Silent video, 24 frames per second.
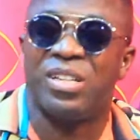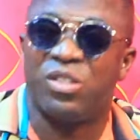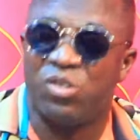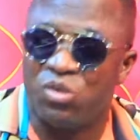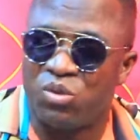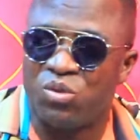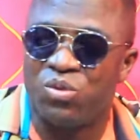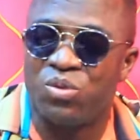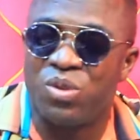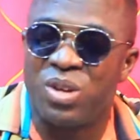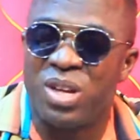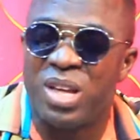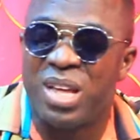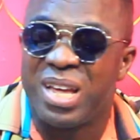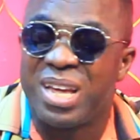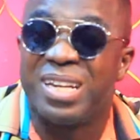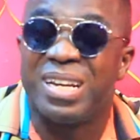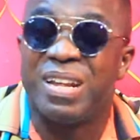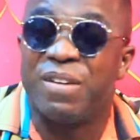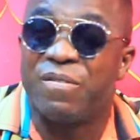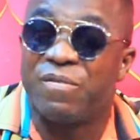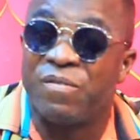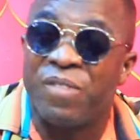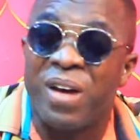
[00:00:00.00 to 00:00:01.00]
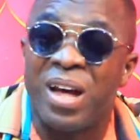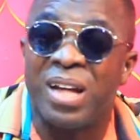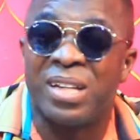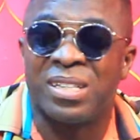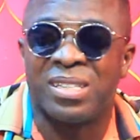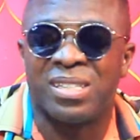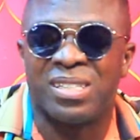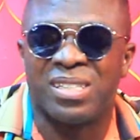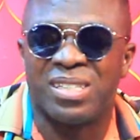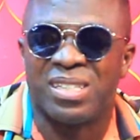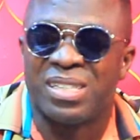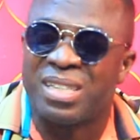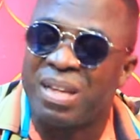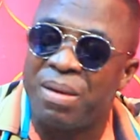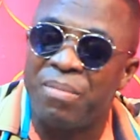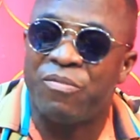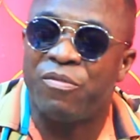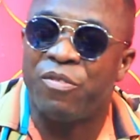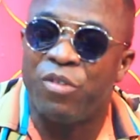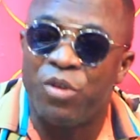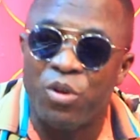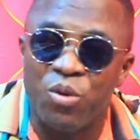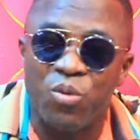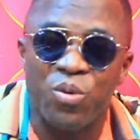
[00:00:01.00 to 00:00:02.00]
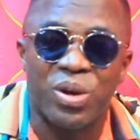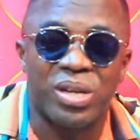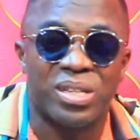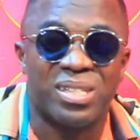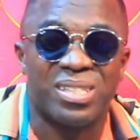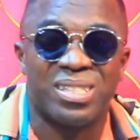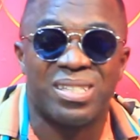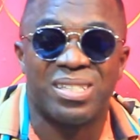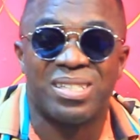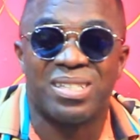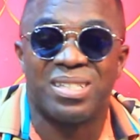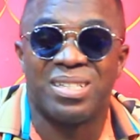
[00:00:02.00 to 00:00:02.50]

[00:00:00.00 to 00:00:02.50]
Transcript: to the fans, the followers.